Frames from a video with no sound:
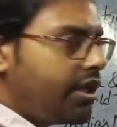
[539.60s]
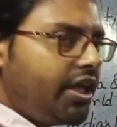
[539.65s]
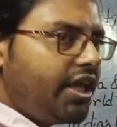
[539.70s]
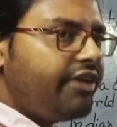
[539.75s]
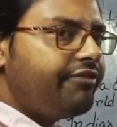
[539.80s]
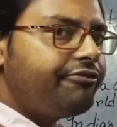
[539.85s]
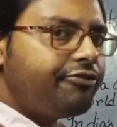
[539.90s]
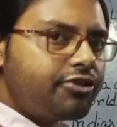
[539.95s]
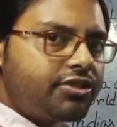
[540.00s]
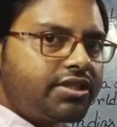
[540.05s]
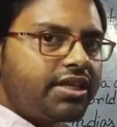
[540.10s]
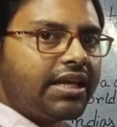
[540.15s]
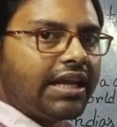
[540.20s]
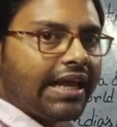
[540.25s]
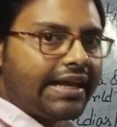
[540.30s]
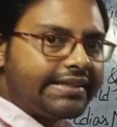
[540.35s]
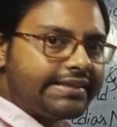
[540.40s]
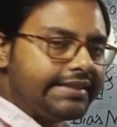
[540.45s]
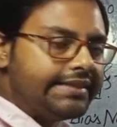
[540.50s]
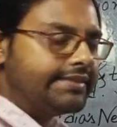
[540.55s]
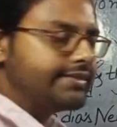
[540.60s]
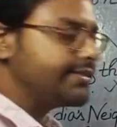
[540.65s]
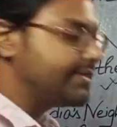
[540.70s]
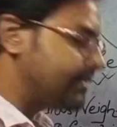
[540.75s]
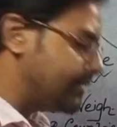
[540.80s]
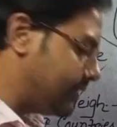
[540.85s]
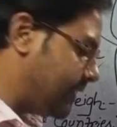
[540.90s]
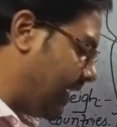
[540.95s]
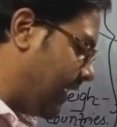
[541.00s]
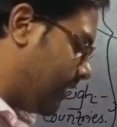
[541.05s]
If we see like this,
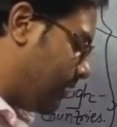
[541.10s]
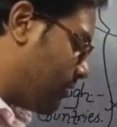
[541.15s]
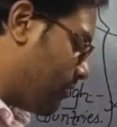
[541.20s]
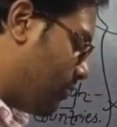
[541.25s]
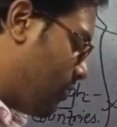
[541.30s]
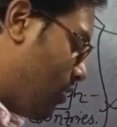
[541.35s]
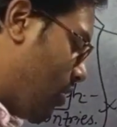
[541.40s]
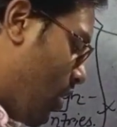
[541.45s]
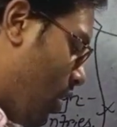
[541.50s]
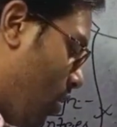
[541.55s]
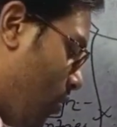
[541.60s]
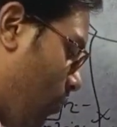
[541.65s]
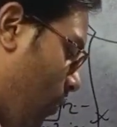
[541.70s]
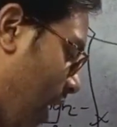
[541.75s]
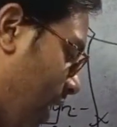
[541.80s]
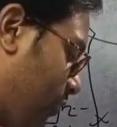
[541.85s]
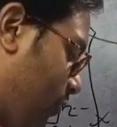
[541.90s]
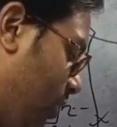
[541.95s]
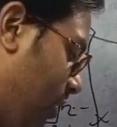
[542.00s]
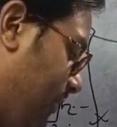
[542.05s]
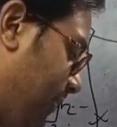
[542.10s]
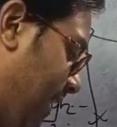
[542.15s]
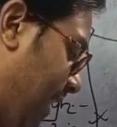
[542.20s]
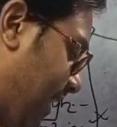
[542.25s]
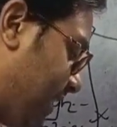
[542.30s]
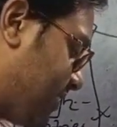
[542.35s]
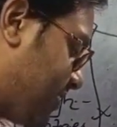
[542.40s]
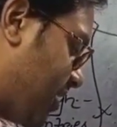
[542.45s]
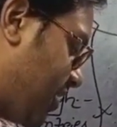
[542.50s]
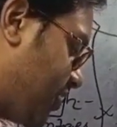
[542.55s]
then what will be the
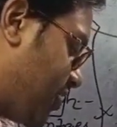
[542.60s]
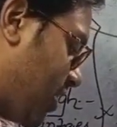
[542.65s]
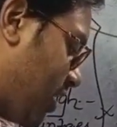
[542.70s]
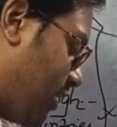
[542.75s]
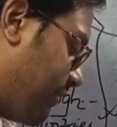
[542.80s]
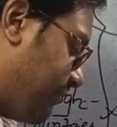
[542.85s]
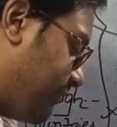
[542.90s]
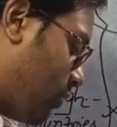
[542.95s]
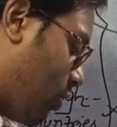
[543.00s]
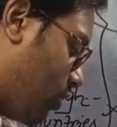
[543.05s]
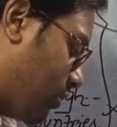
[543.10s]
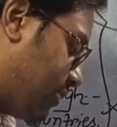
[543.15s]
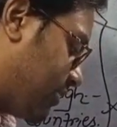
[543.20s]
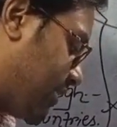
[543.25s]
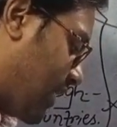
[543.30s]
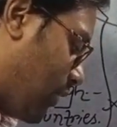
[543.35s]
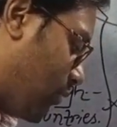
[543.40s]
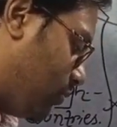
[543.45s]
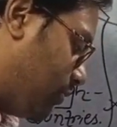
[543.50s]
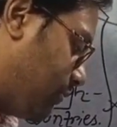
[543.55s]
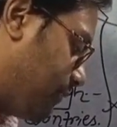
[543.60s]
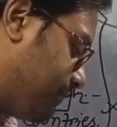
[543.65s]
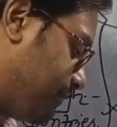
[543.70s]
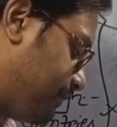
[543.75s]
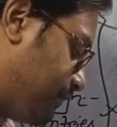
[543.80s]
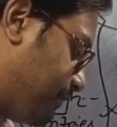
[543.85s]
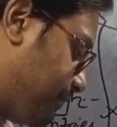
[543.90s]
extension of north-south?